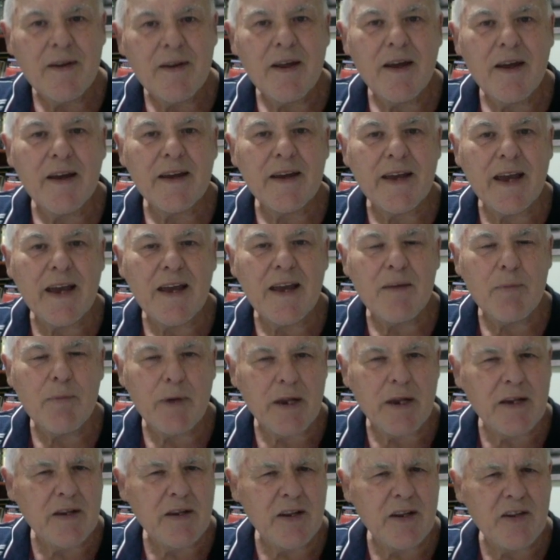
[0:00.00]
Okay, but he
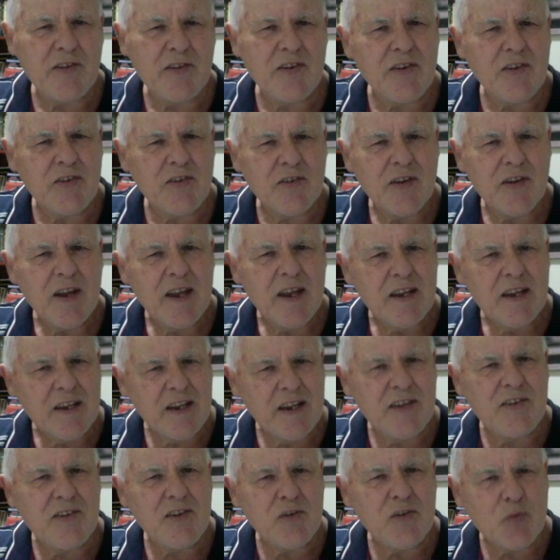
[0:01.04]
needs
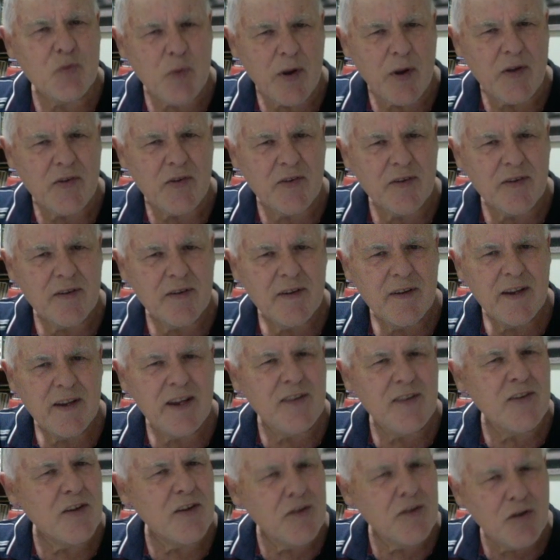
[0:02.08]
his rest. He's
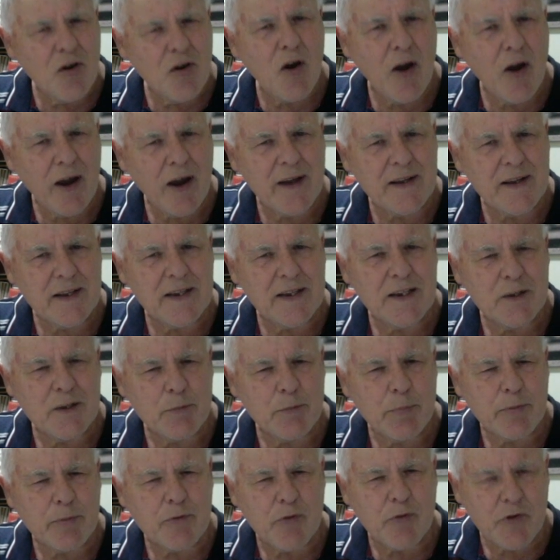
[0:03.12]
a tired little
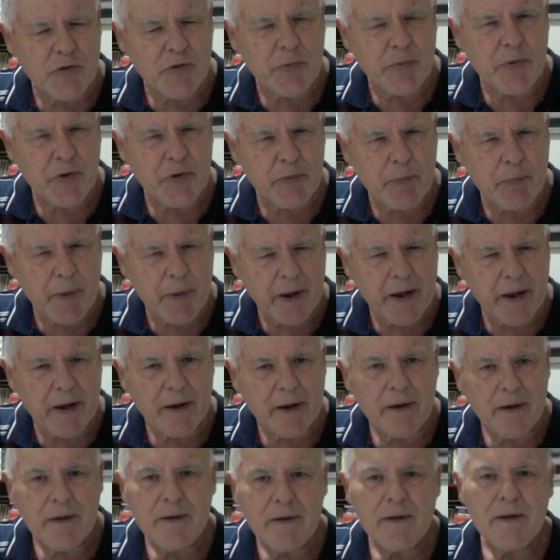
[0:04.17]
Christmas bear.
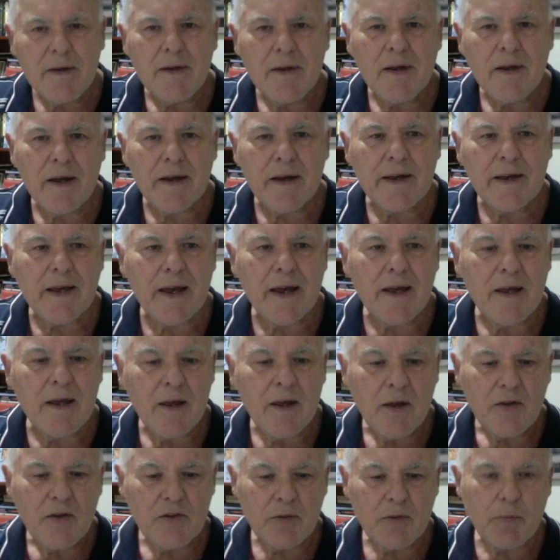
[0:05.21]
Okay,
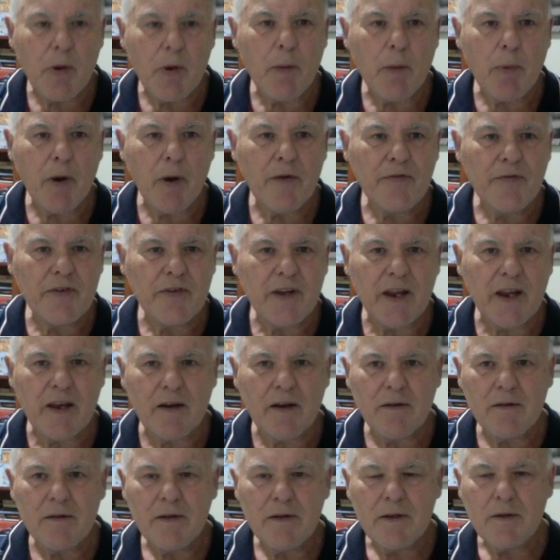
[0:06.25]
so bye bye for
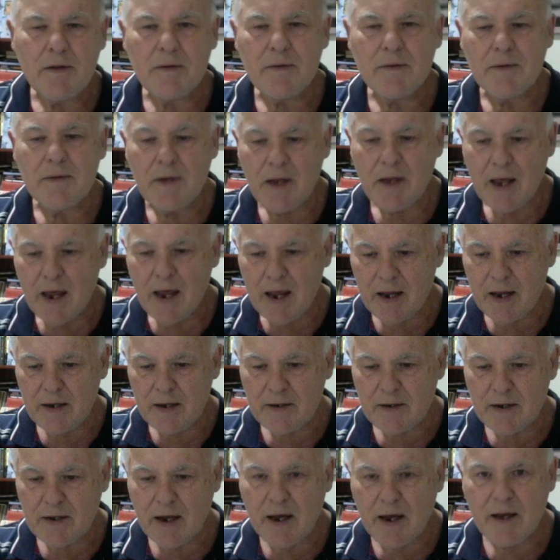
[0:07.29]
now. And
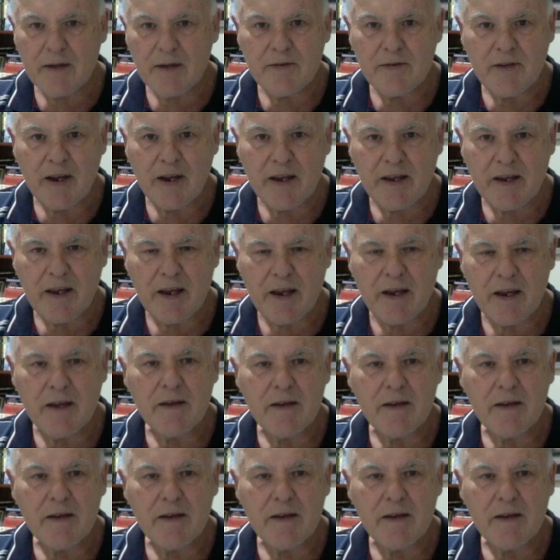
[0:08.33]
take care.